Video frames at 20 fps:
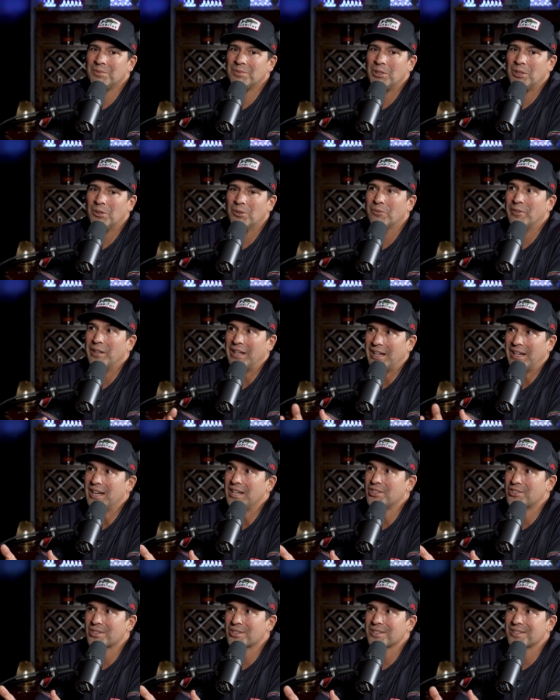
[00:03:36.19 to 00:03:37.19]

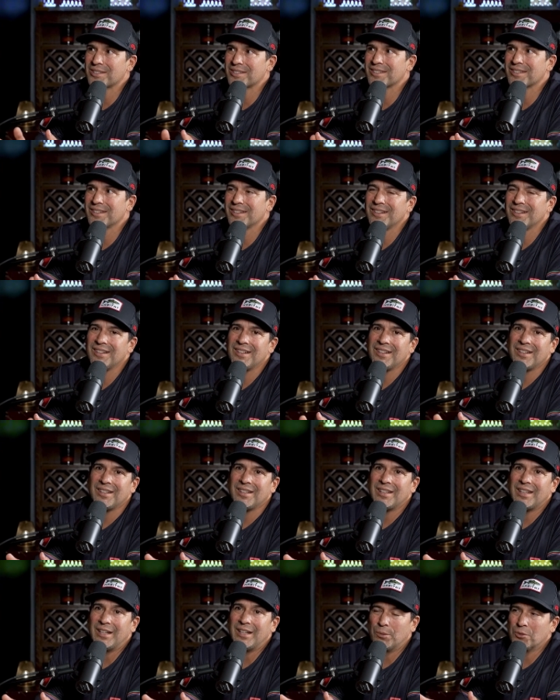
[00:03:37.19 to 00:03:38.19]
vacations,
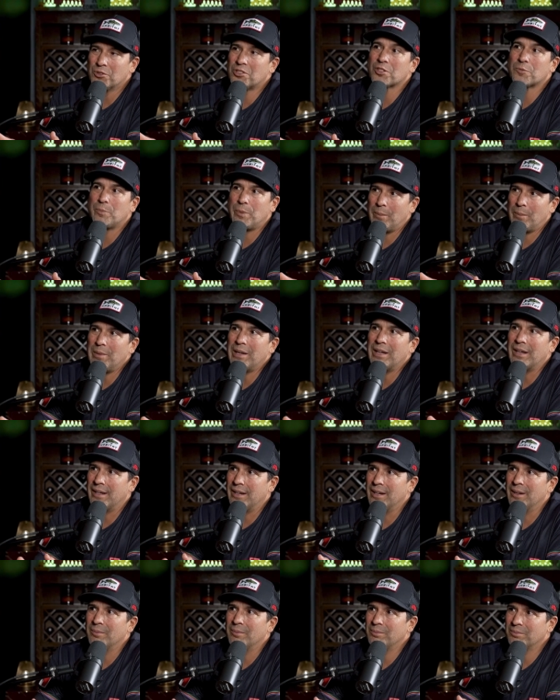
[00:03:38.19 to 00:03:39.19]
and it would just be me
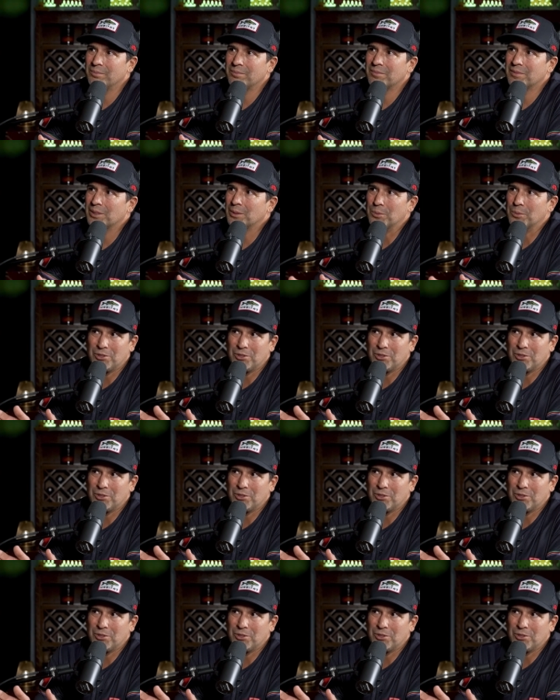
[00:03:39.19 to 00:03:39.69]
and him. It